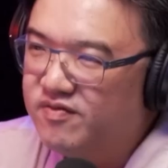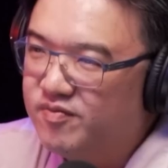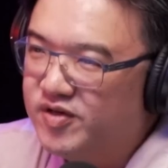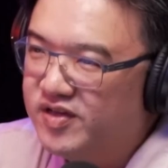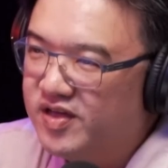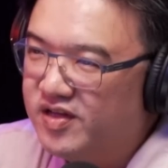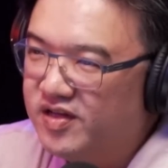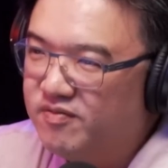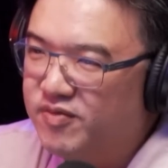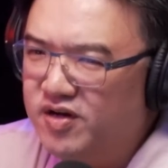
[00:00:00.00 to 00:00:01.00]
remember
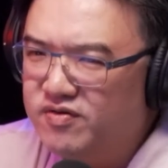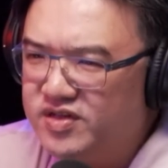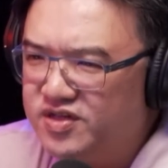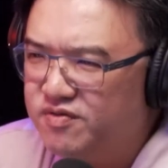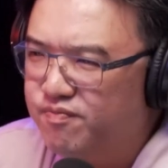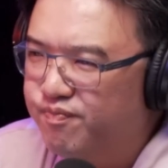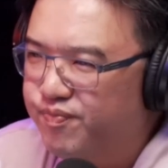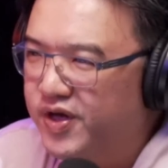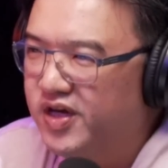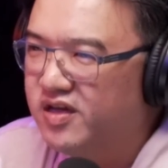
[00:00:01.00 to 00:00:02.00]
attending, but it was such a
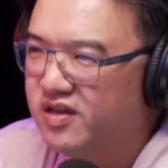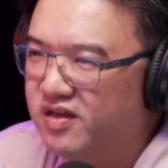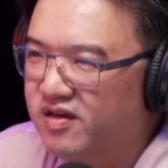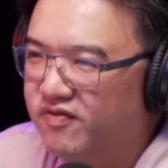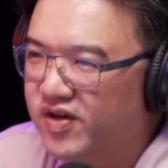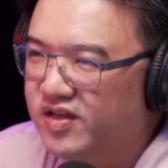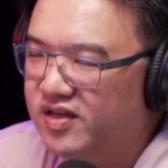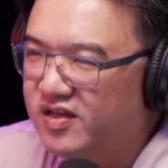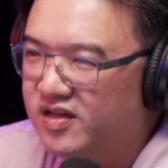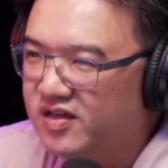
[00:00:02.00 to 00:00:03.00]
big event,
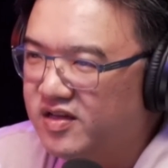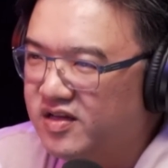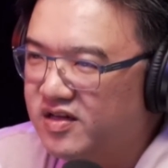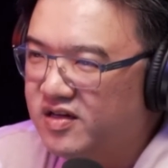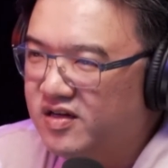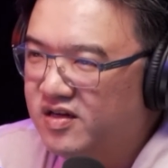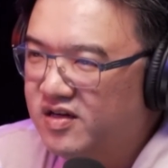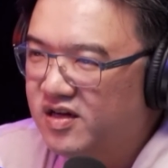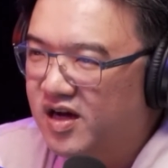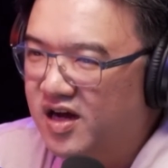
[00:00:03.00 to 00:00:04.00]
and then
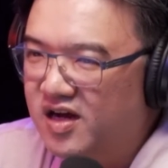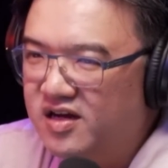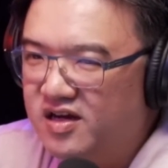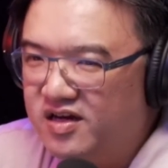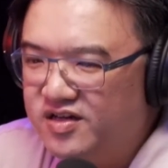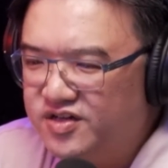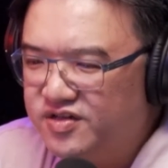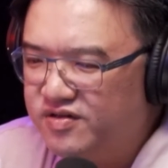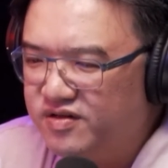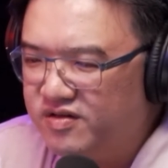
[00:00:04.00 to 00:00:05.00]
I
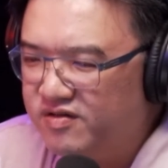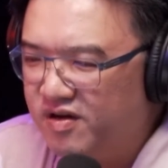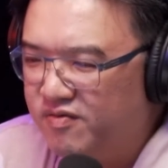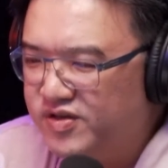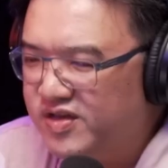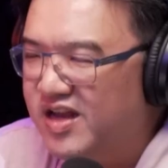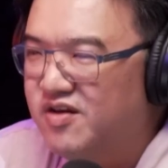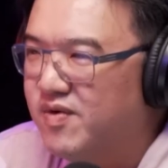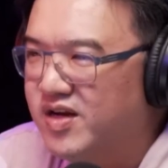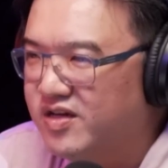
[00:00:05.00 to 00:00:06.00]
wasn't
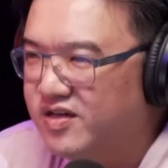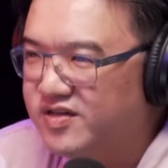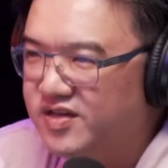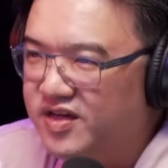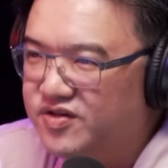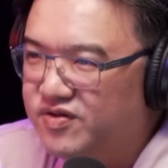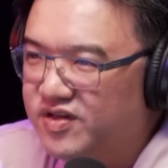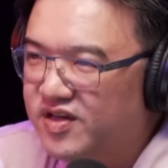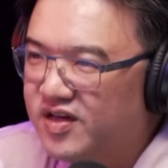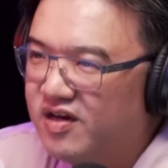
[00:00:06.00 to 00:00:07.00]
anywhere near the stage or
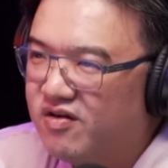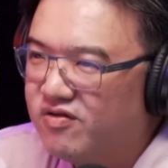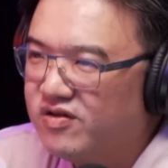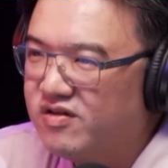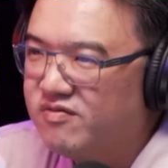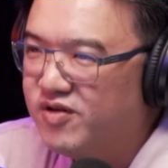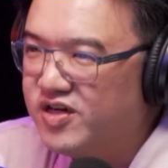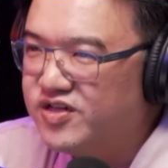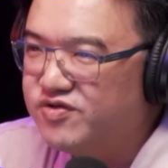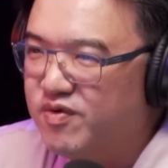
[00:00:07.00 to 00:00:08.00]
anything at all. But I
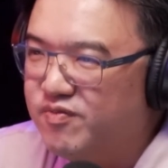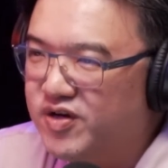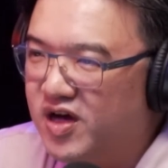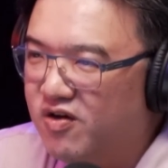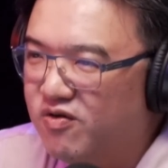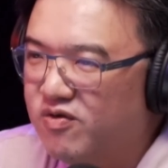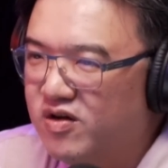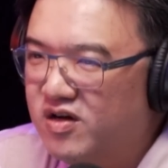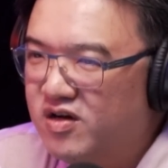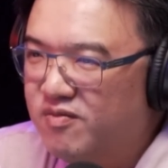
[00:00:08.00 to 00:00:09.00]
just remember how
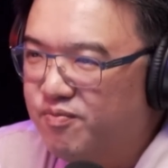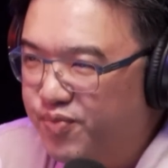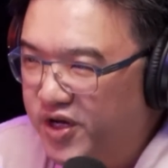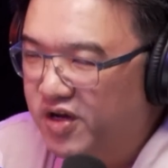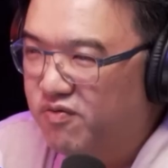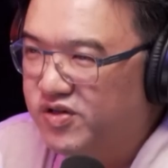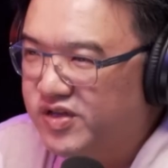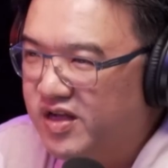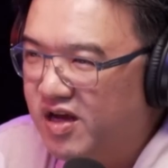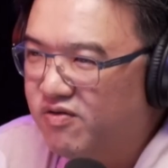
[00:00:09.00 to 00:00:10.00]
big it was
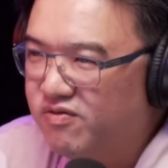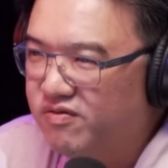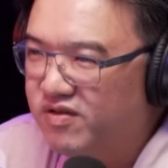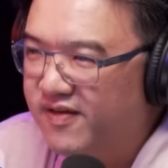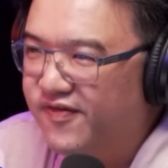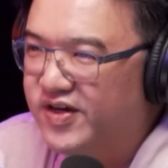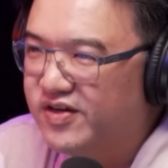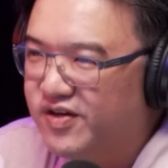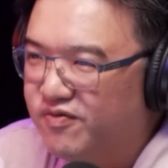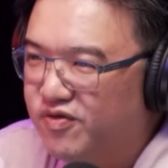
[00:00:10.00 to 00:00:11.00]
and how
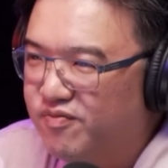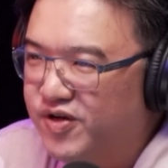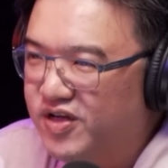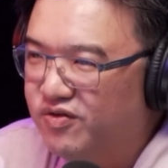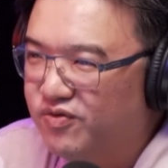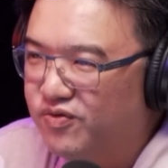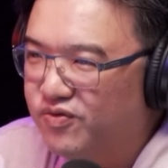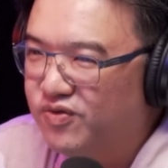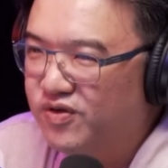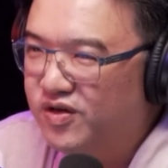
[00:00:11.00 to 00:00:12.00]
difficult it would be to